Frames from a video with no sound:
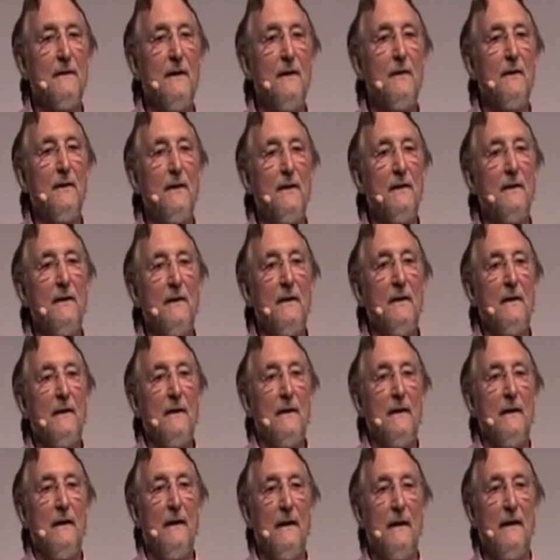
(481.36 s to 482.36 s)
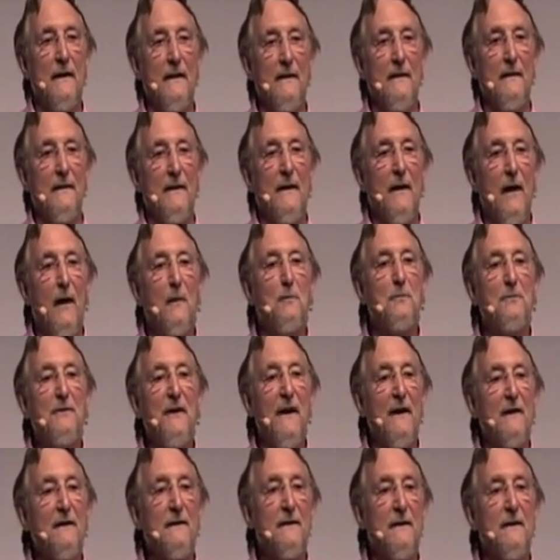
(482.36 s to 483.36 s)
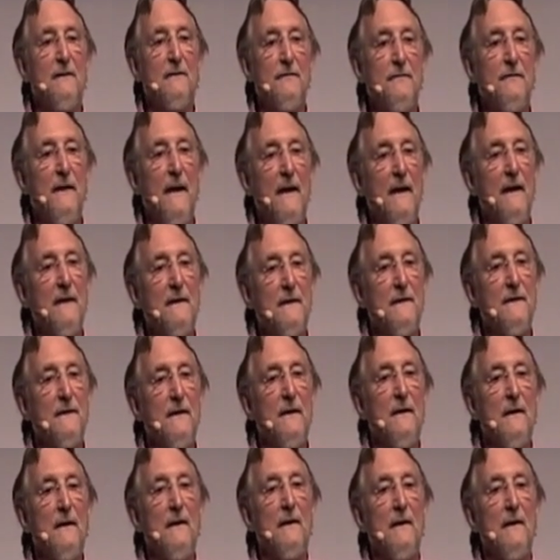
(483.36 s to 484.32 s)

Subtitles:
so on, objective facts,